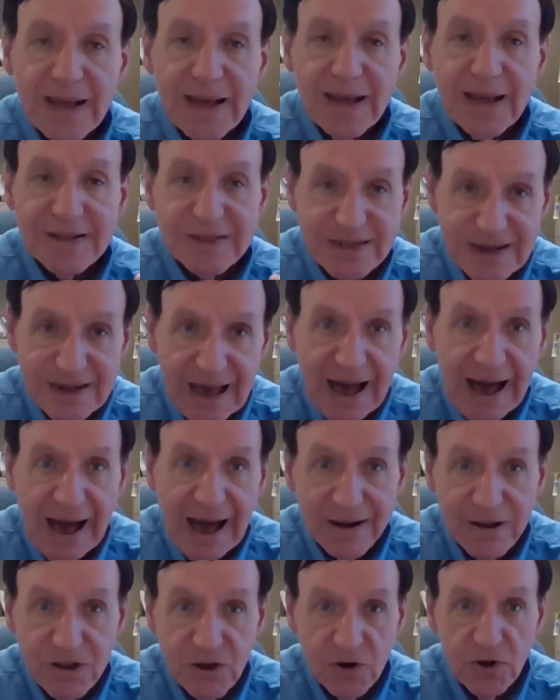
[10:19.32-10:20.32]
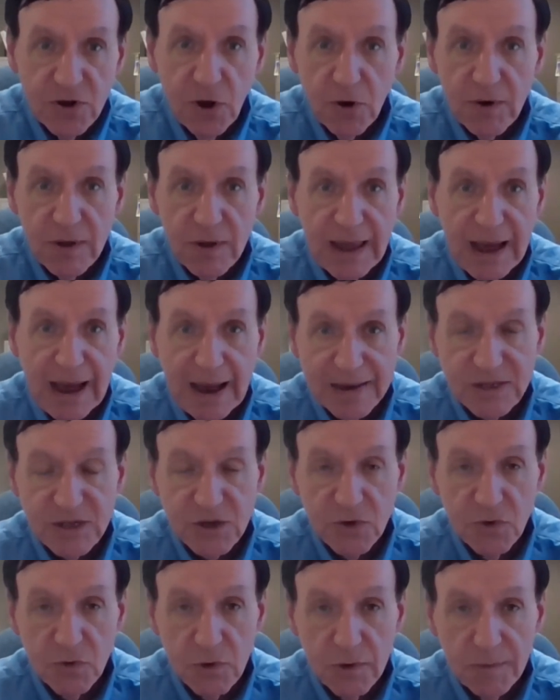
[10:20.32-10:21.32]
It's not your local high
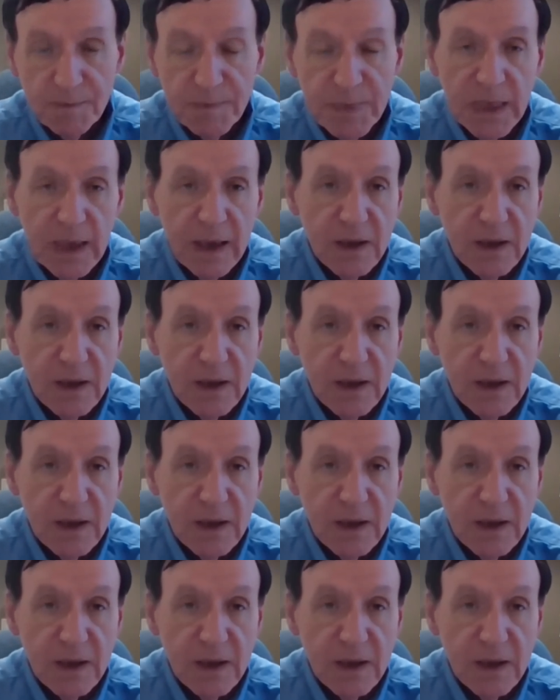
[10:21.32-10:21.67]
school.